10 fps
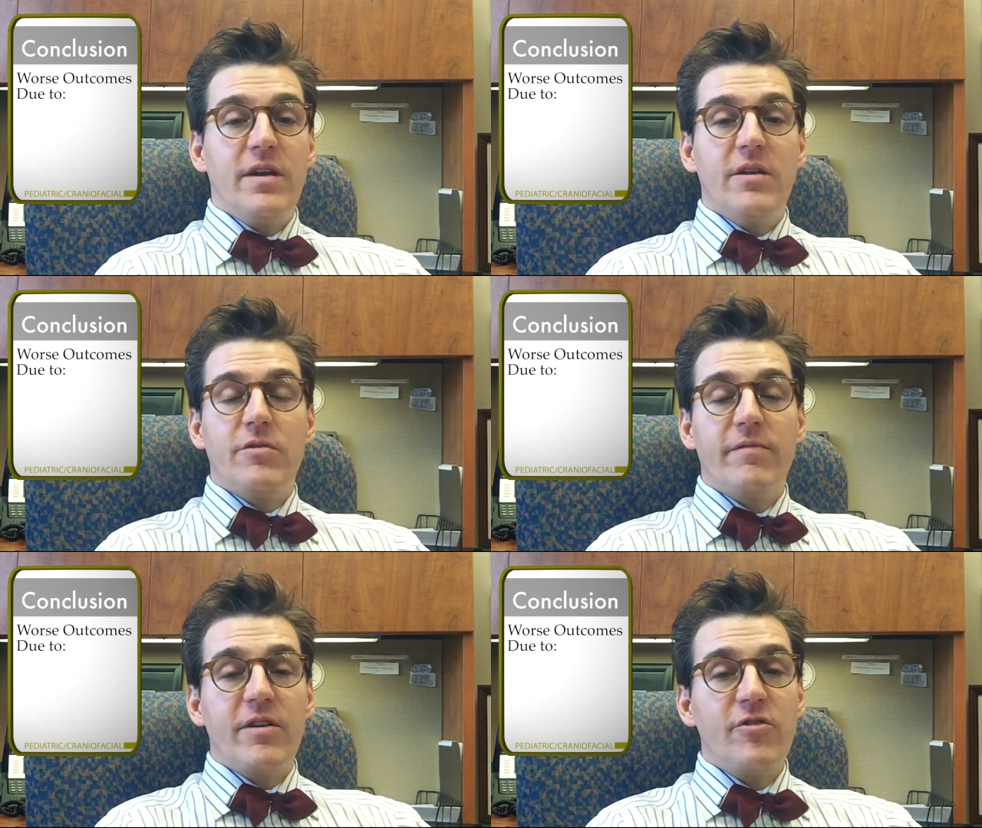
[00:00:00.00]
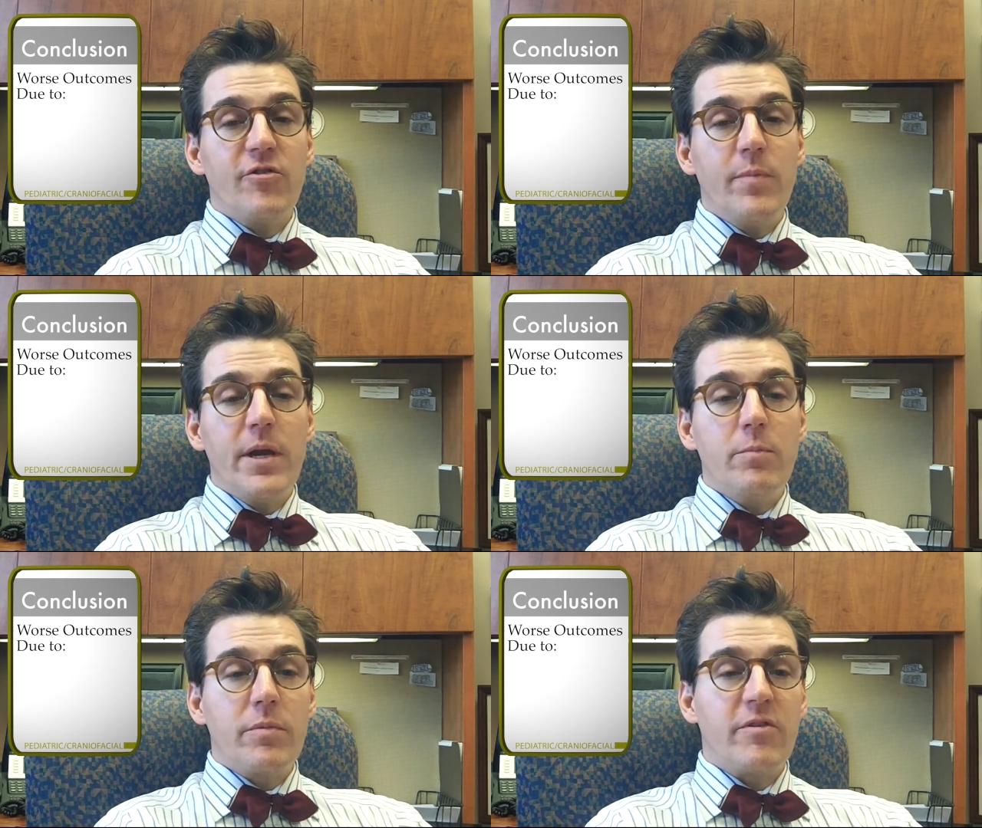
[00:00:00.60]
to interventions
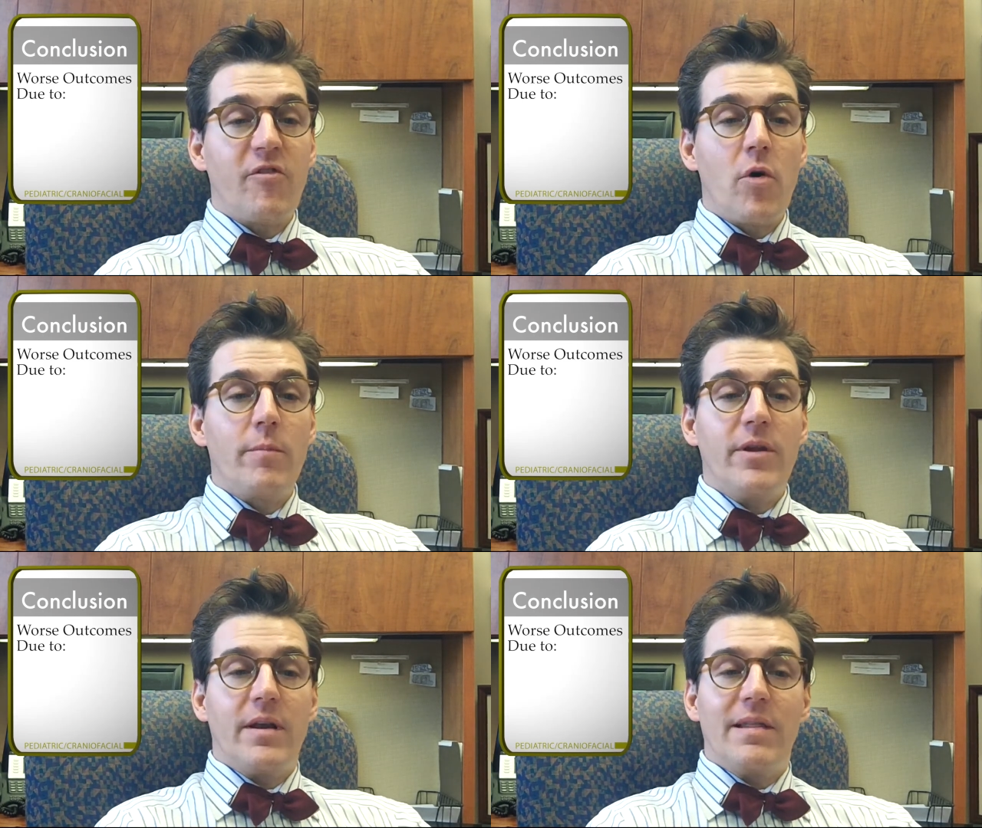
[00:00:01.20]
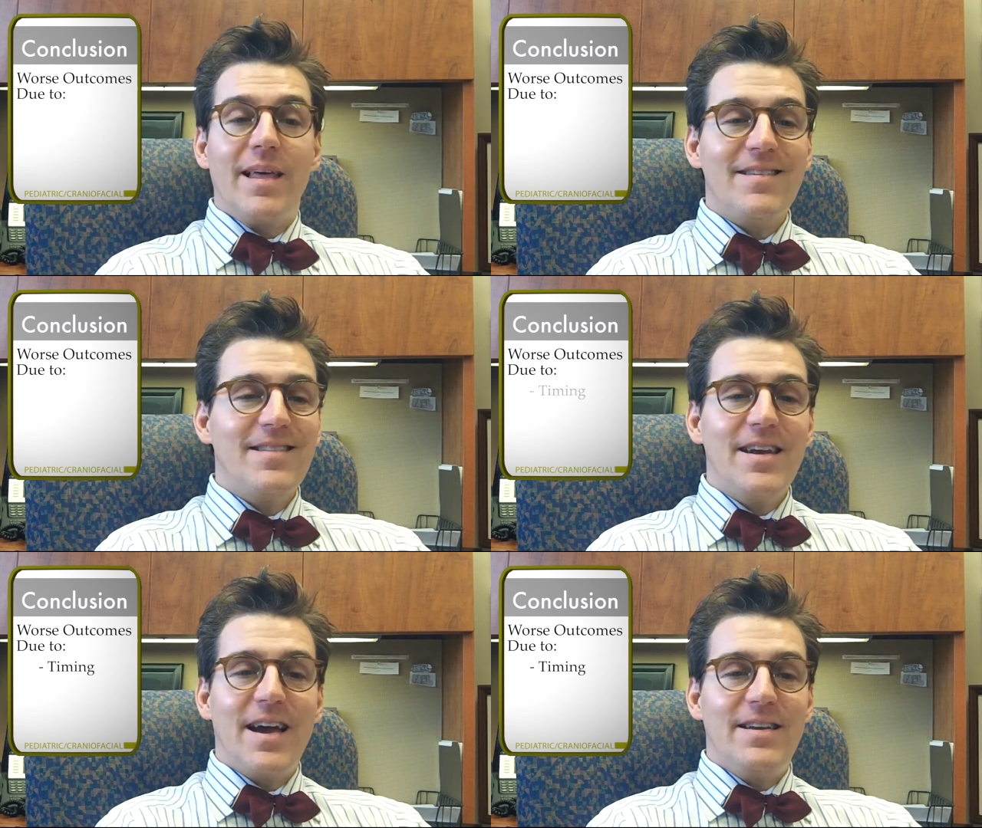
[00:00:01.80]
being performed at a less
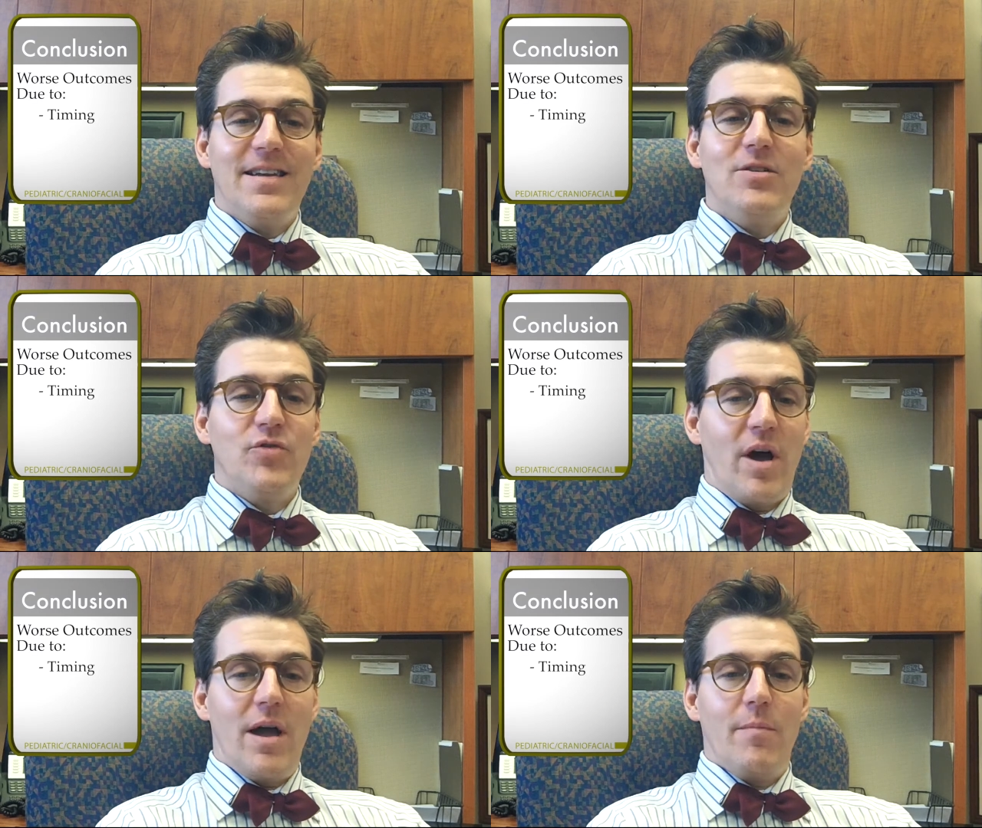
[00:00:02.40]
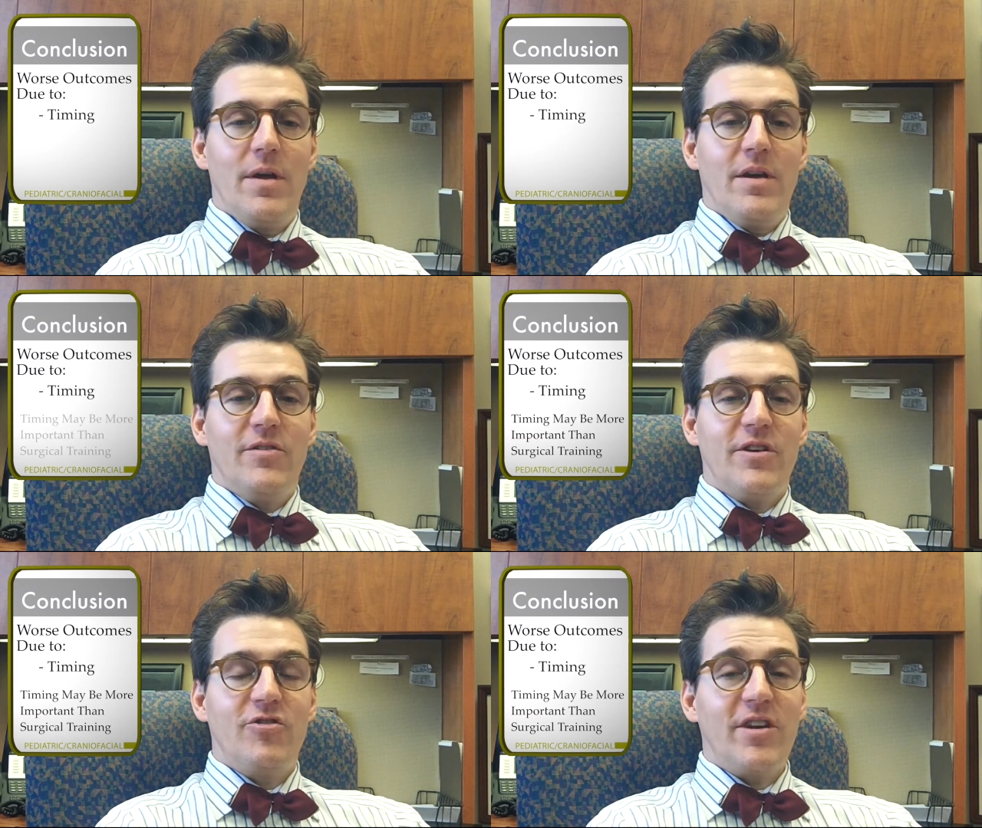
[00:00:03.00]
than ideal time,
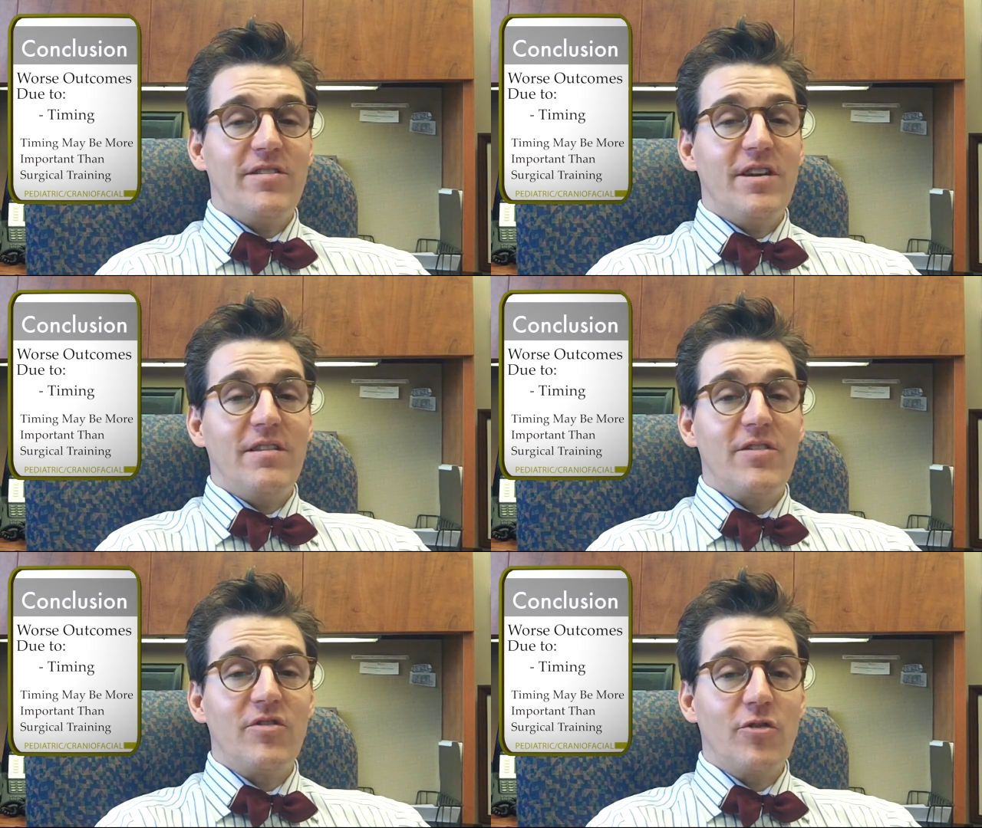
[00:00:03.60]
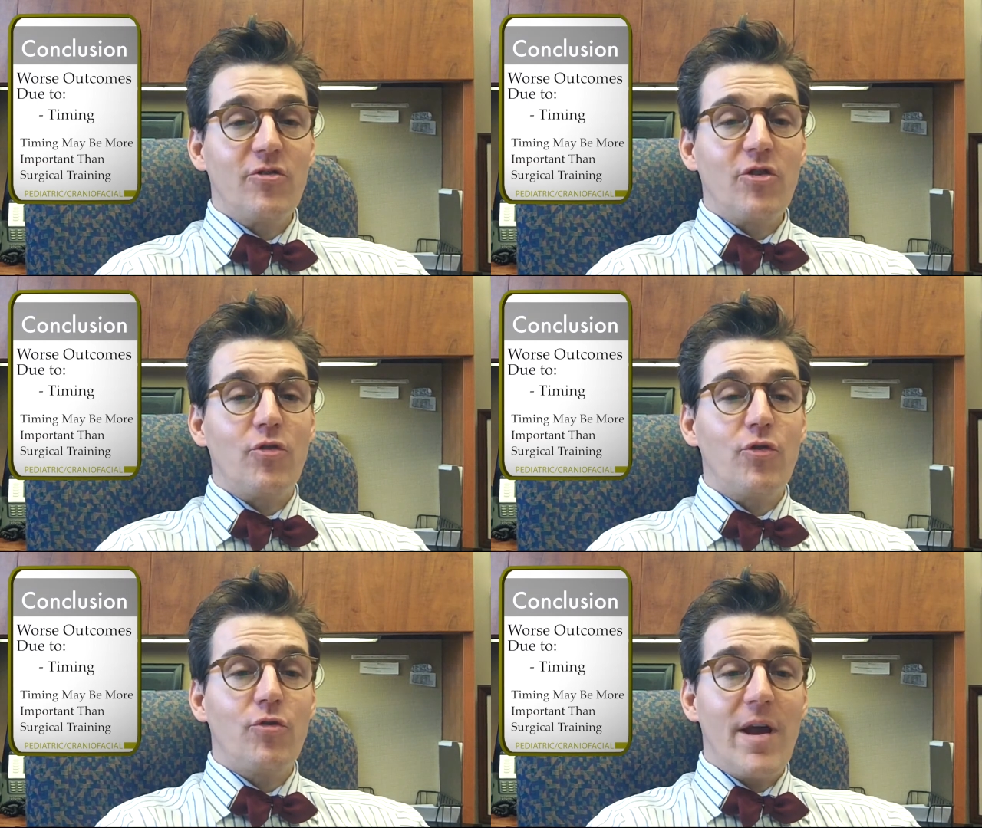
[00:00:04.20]
suggesting that
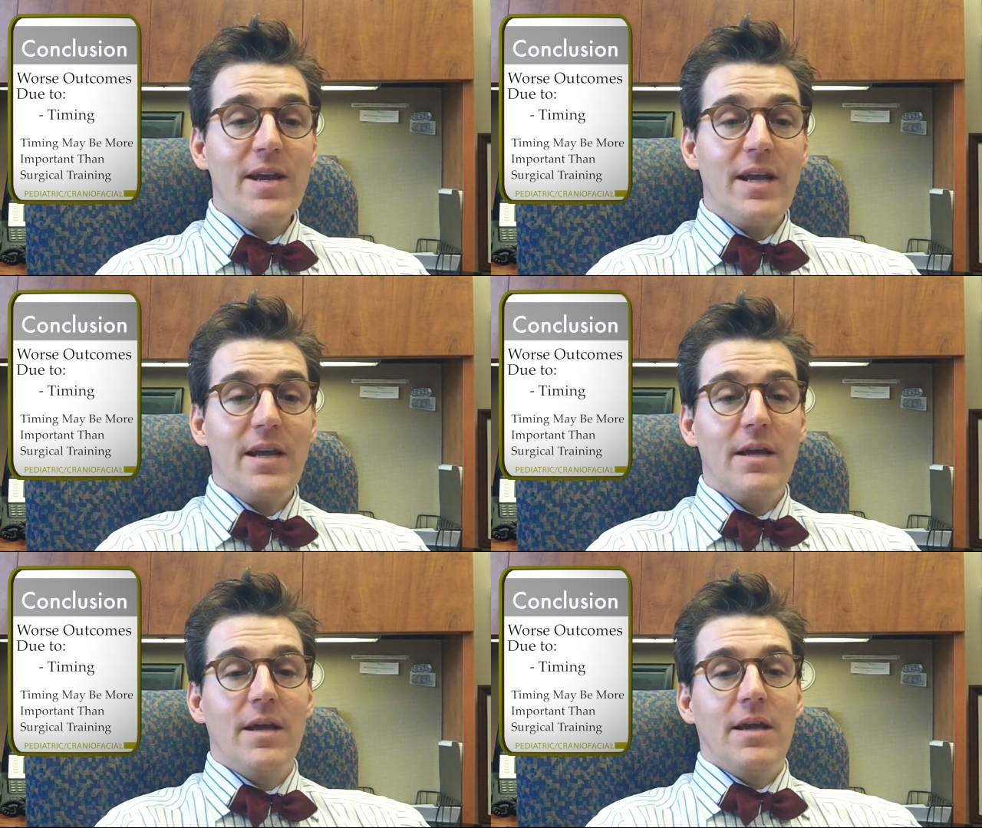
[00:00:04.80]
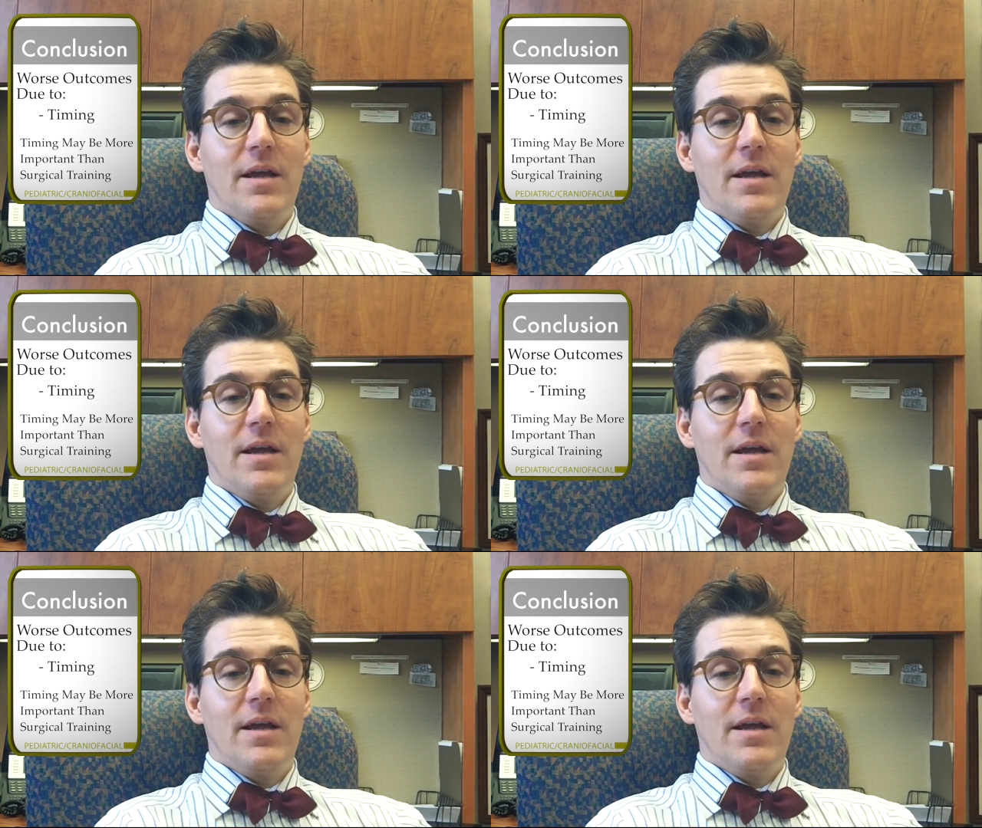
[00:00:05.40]
surgical training